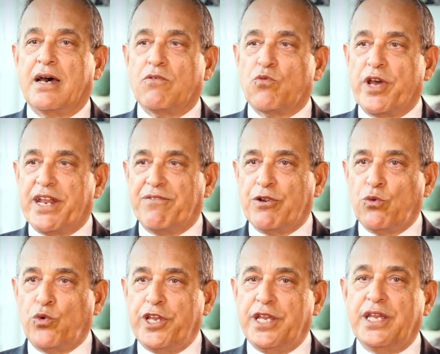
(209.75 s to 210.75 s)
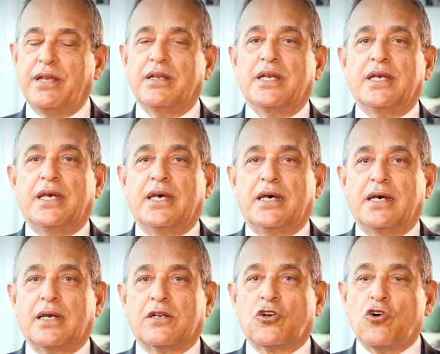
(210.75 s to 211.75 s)
Whenever we
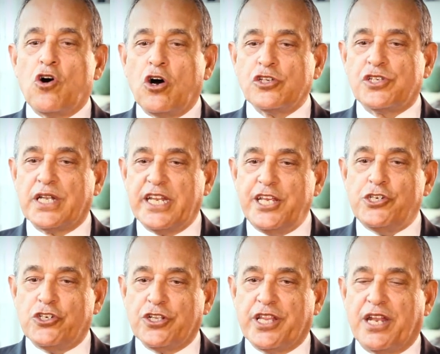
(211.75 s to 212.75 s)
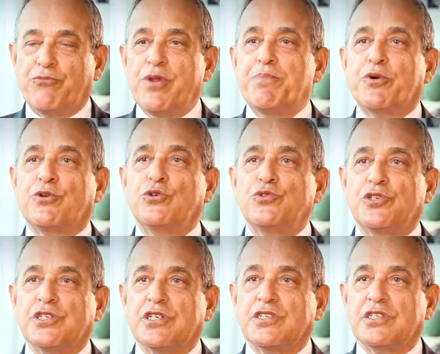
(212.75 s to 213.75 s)
cause a lesion that
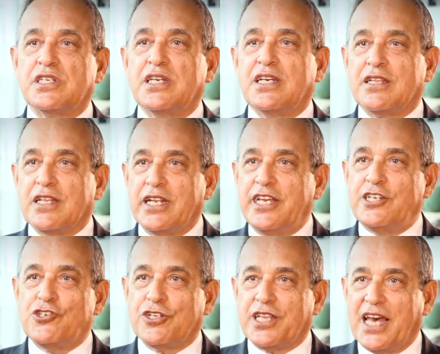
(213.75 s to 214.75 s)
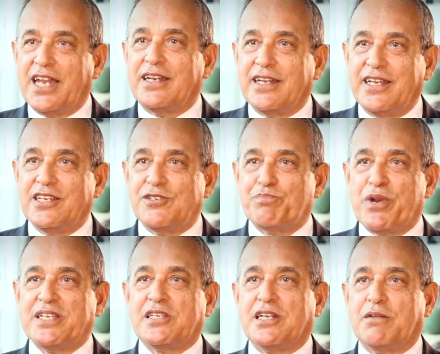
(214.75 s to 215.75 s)
reproduces the lesion that is
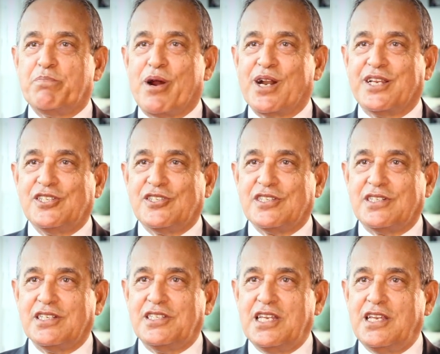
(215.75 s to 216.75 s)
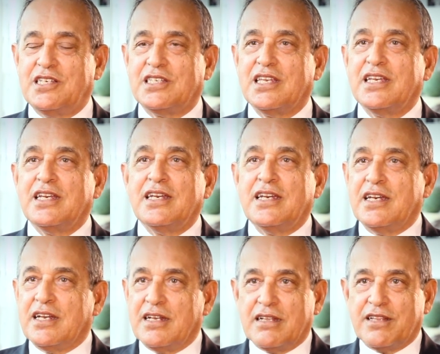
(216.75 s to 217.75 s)
present in Parkinson's disease,
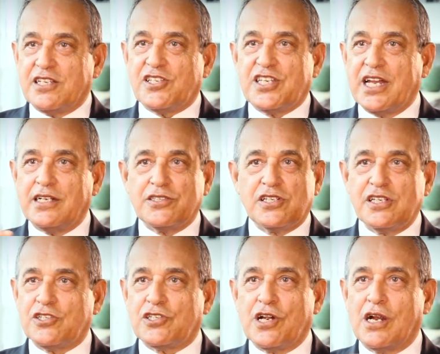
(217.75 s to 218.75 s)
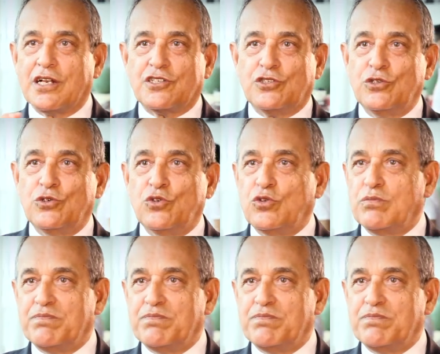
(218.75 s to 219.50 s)
the cells start to